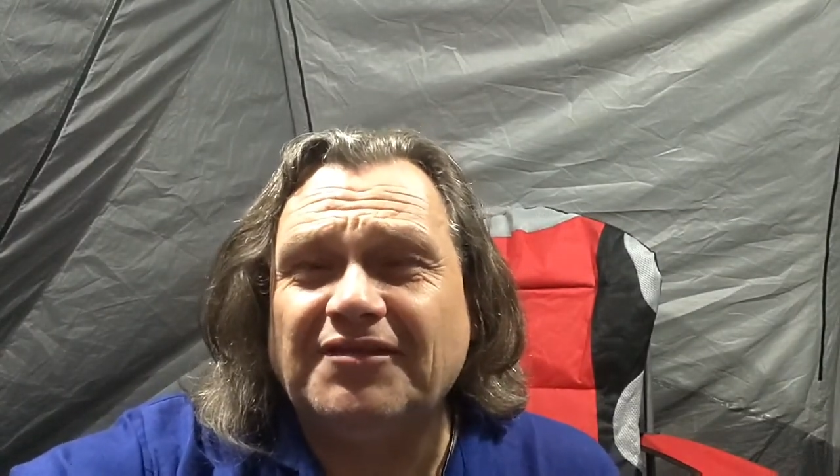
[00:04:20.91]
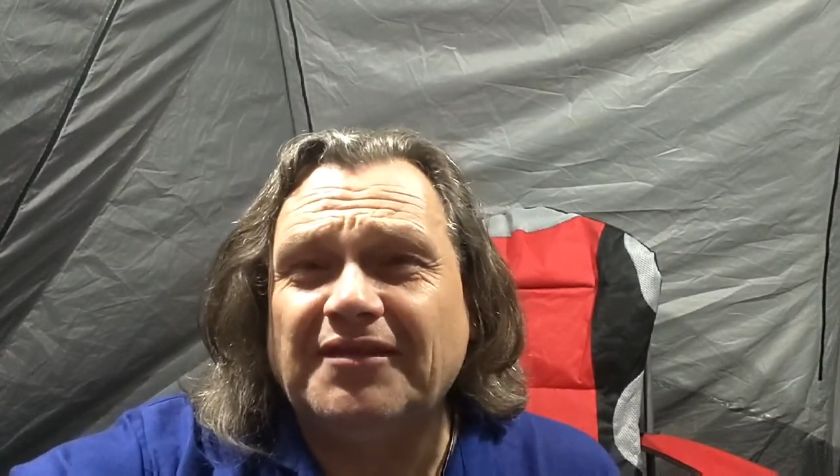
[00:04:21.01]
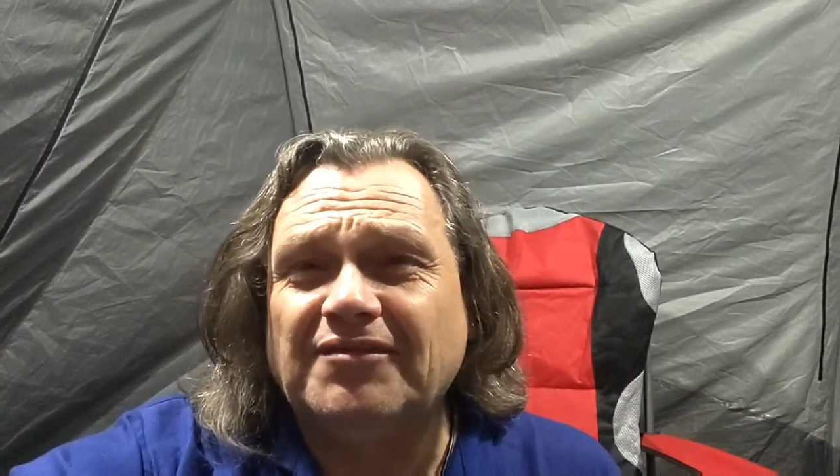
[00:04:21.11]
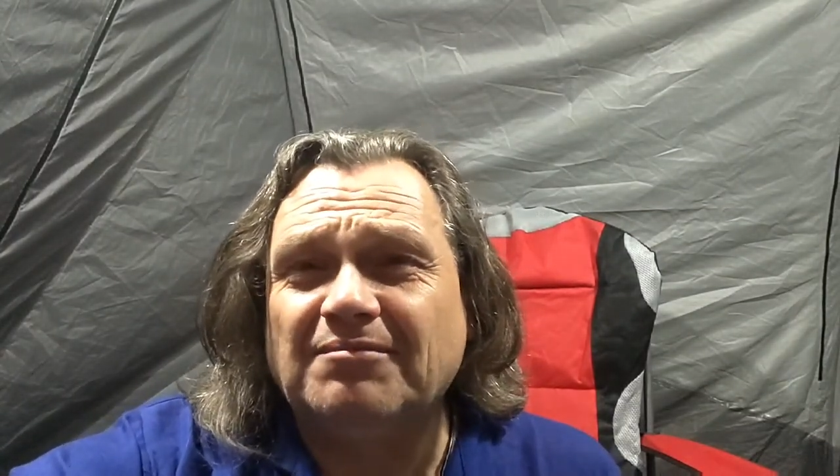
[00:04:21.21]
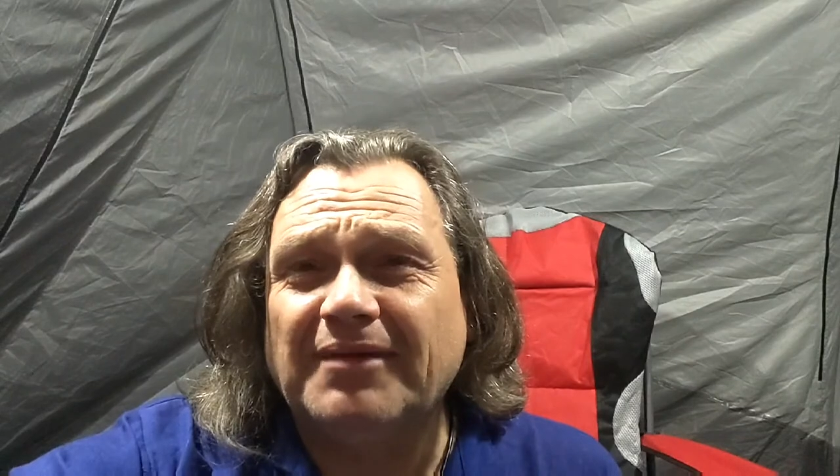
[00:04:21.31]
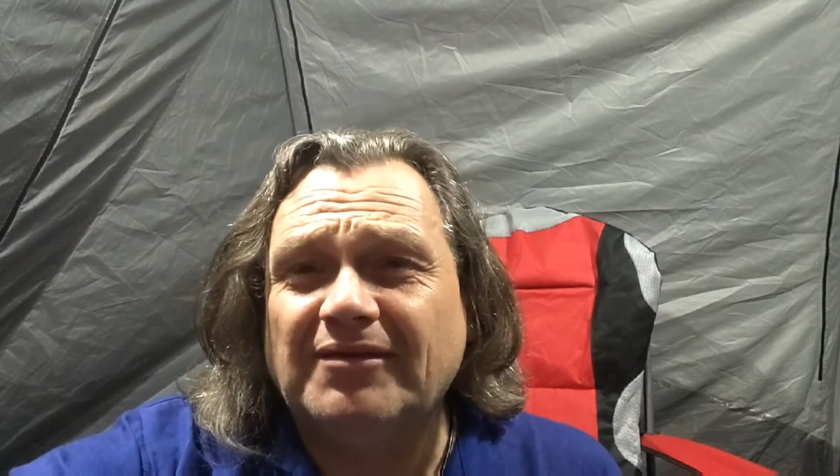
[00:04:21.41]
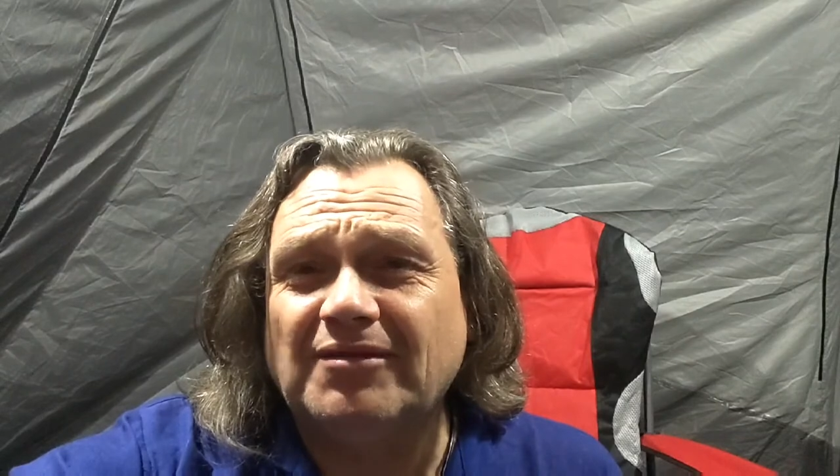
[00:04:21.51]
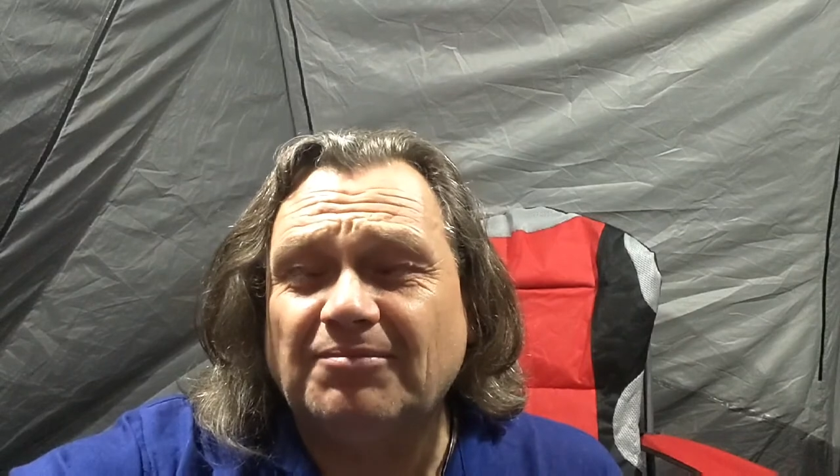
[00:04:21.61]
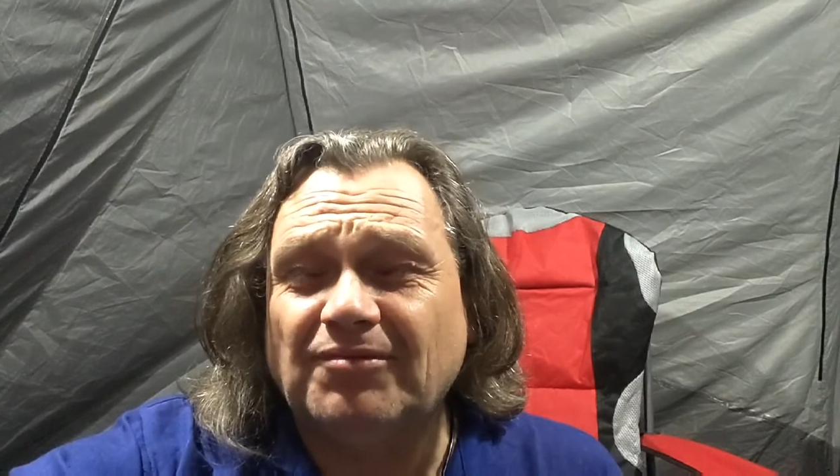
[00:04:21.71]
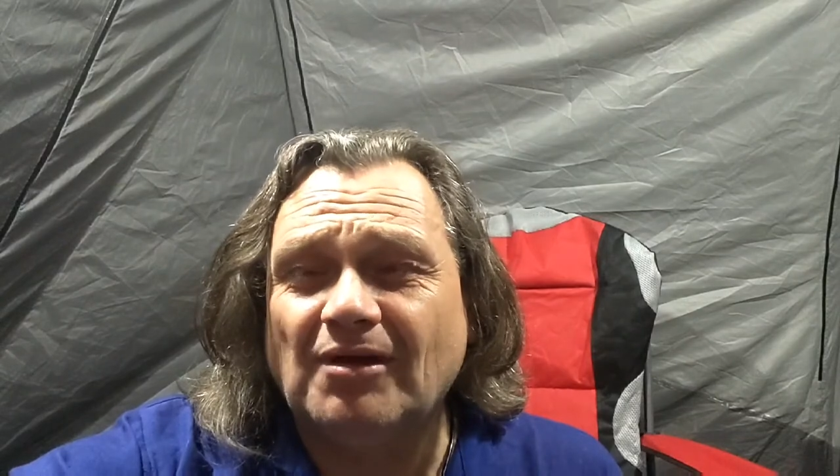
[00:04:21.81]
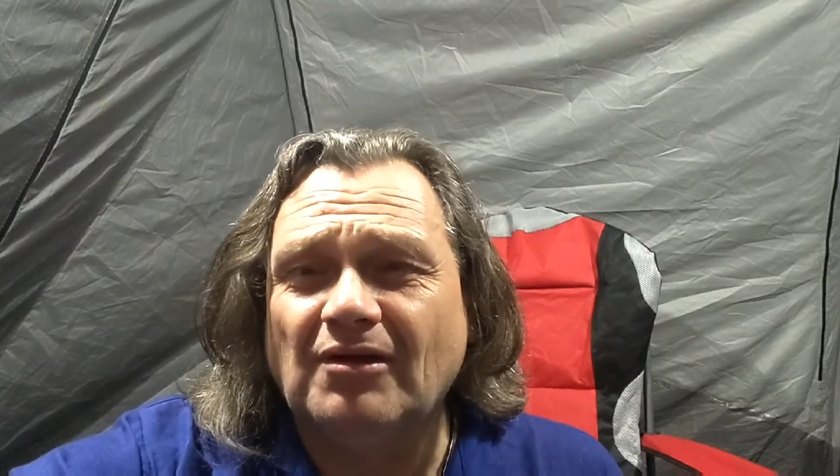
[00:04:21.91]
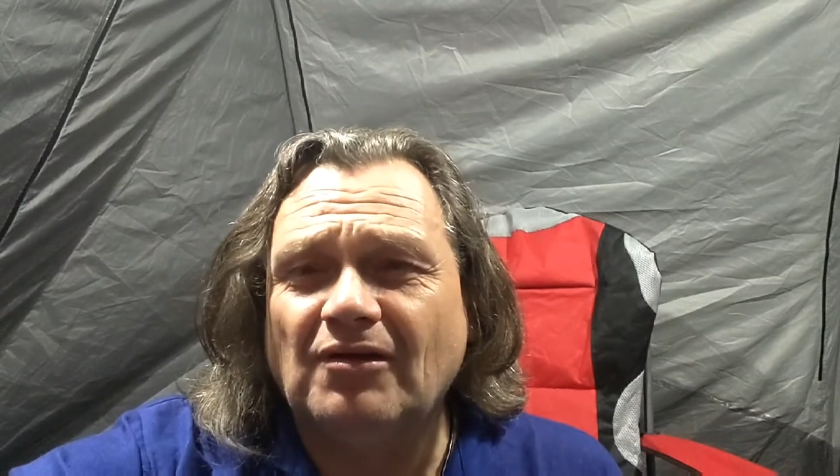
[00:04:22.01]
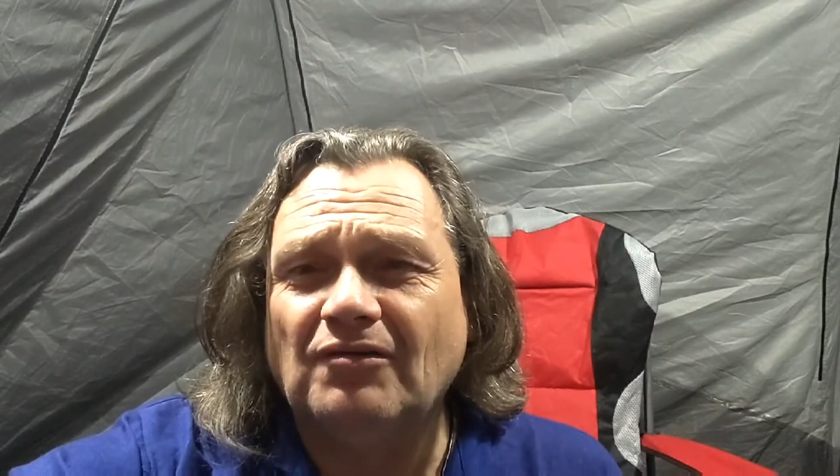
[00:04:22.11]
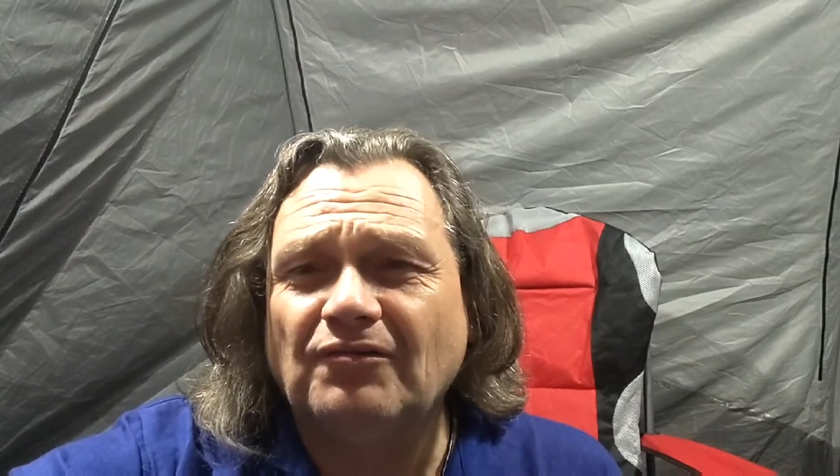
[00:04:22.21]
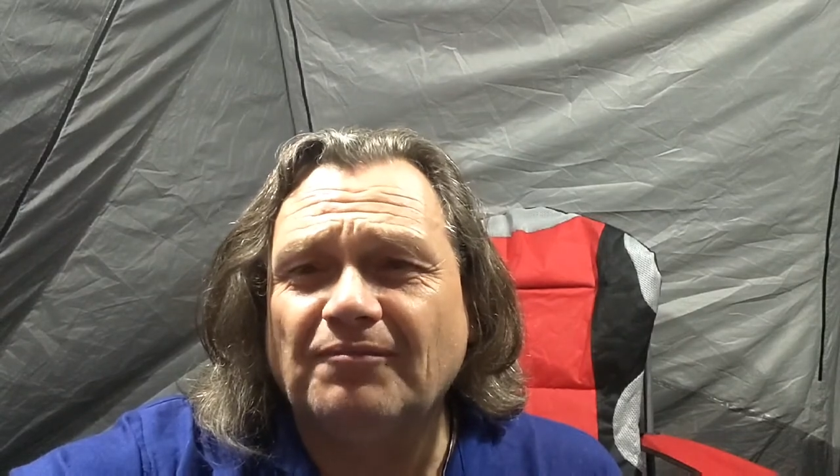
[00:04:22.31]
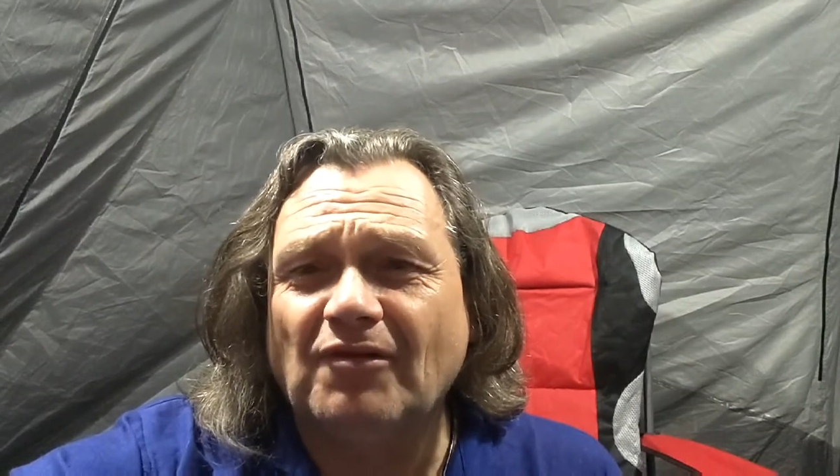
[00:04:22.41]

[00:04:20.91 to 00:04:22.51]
some mix-ups of,